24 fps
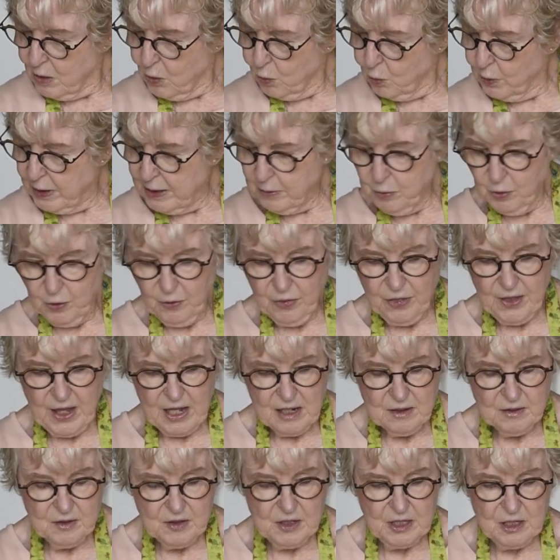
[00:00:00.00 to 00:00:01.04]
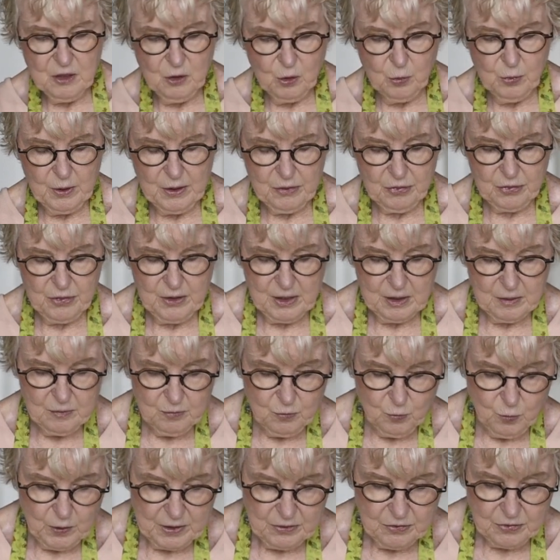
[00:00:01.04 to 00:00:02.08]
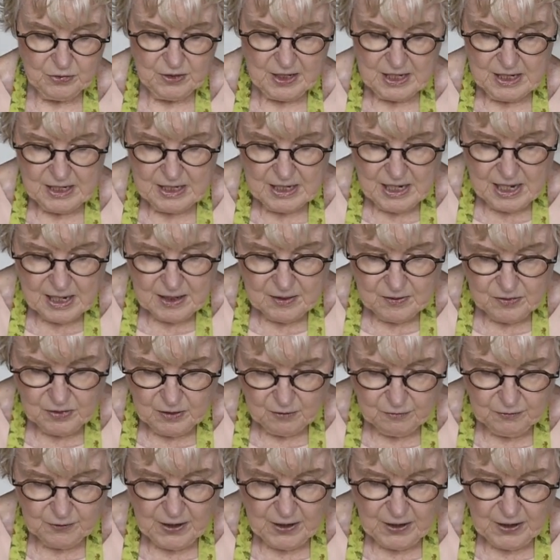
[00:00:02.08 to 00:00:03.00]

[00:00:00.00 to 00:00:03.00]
We will then deal with the